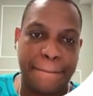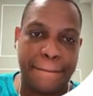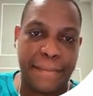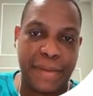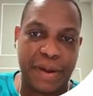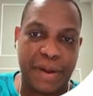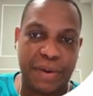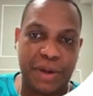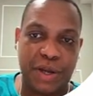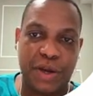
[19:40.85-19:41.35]

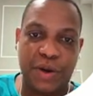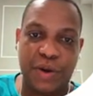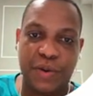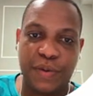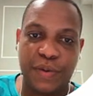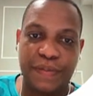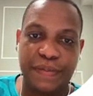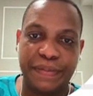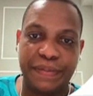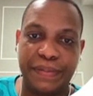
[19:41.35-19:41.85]
There we go.
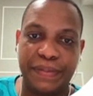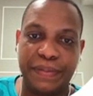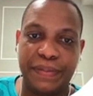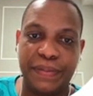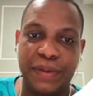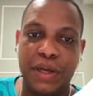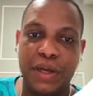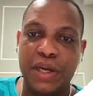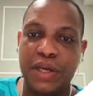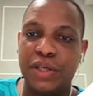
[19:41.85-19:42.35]

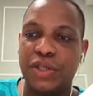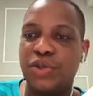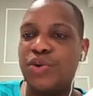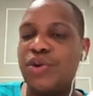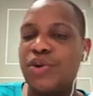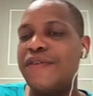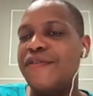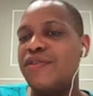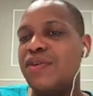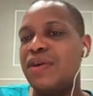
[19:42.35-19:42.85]
So
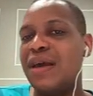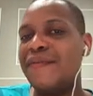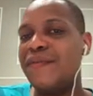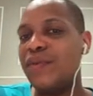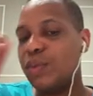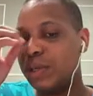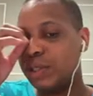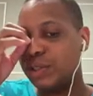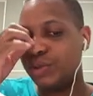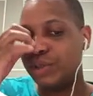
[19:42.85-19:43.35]
if you ever
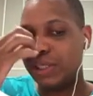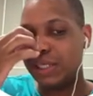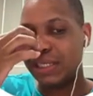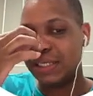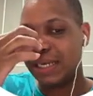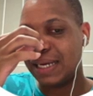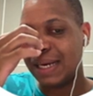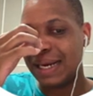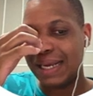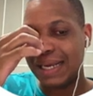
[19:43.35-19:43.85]
want to
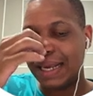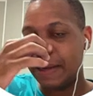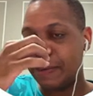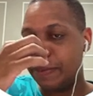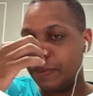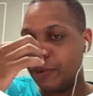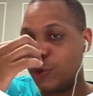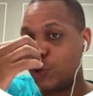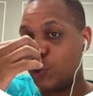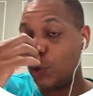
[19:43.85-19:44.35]
design like
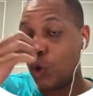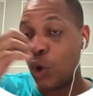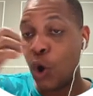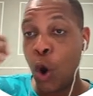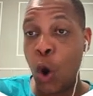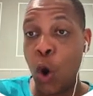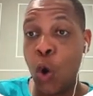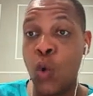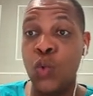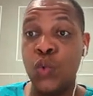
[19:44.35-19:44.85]
your
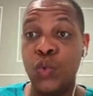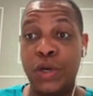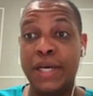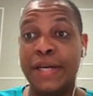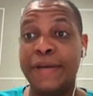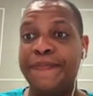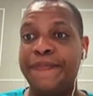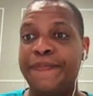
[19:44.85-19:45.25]
own,